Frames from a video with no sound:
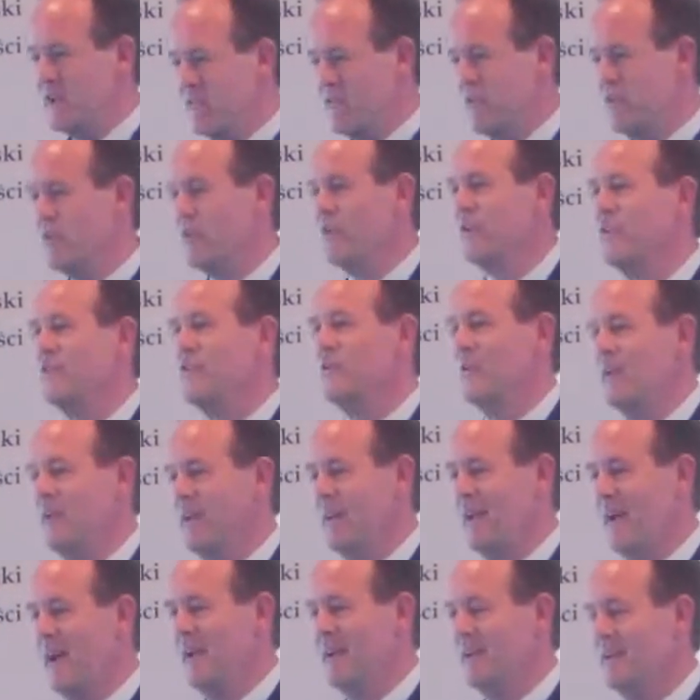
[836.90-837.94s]
Many of you are
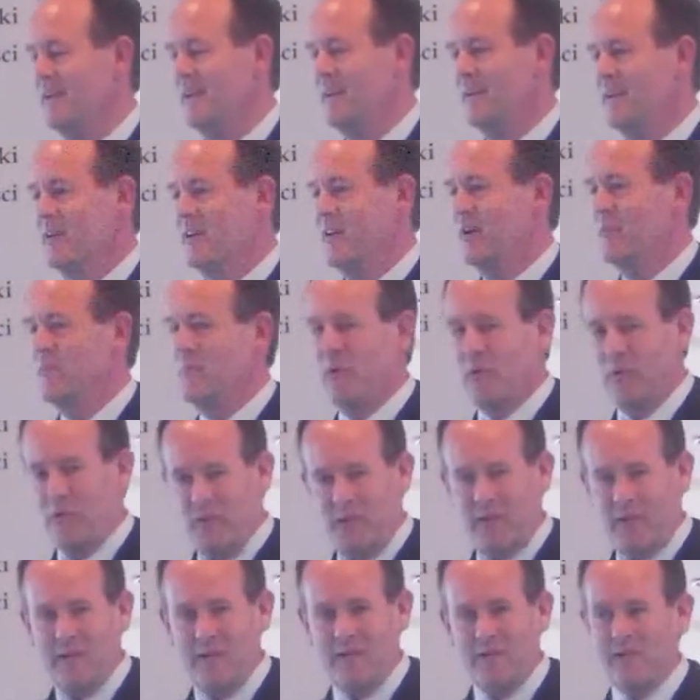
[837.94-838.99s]
doing that, uh,
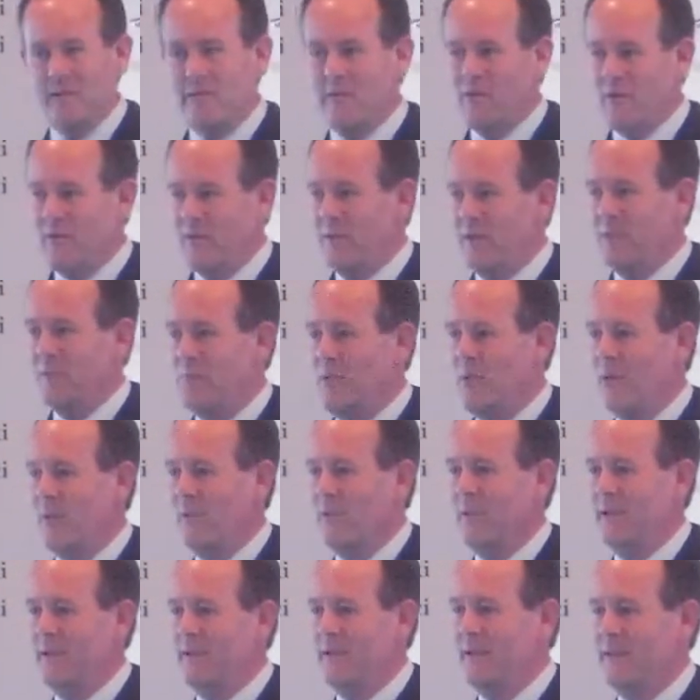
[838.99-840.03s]
both here or in
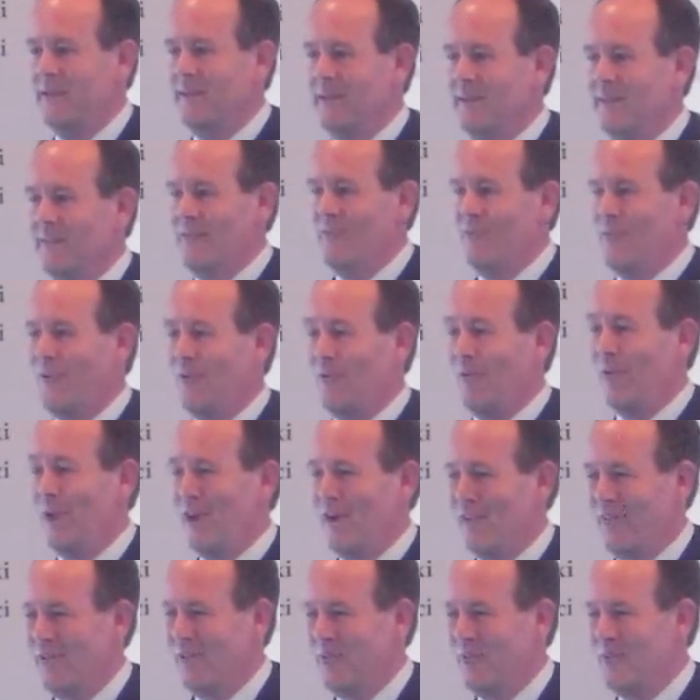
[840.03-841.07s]
Poland or
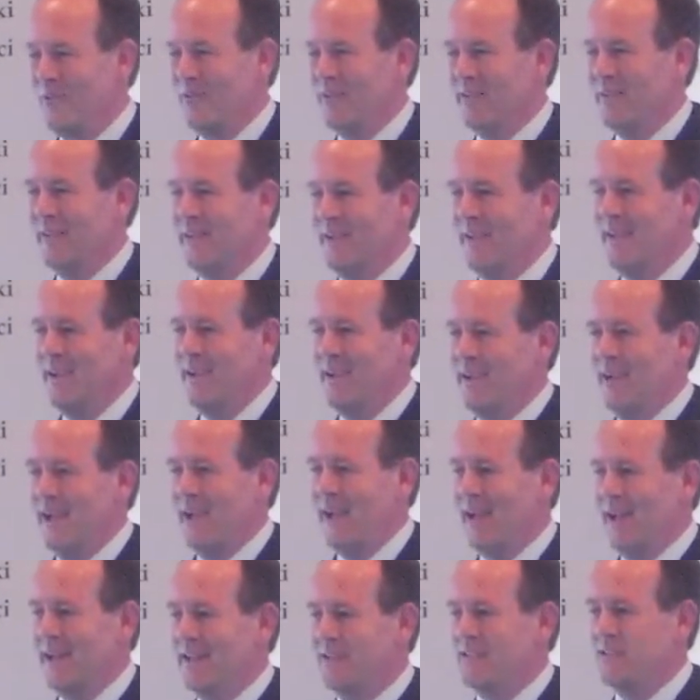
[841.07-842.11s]
around the world.
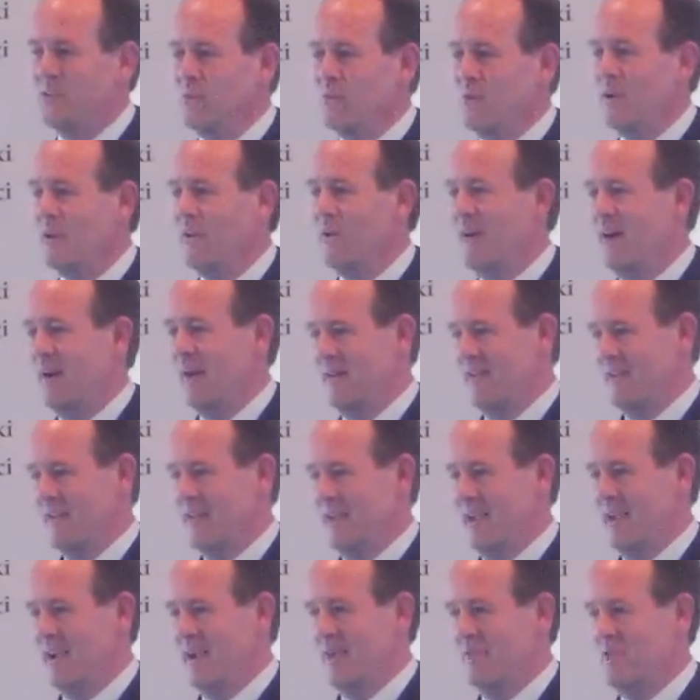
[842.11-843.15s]
And so we are
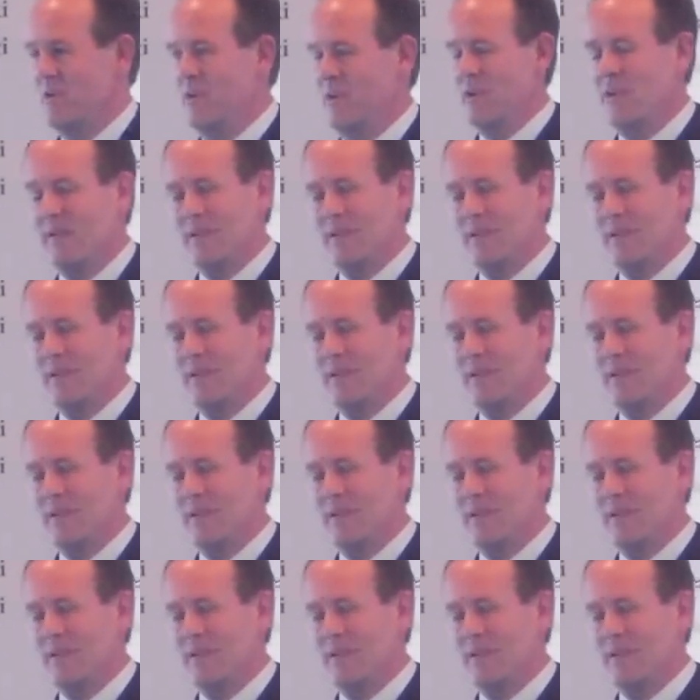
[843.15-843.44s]
honored to have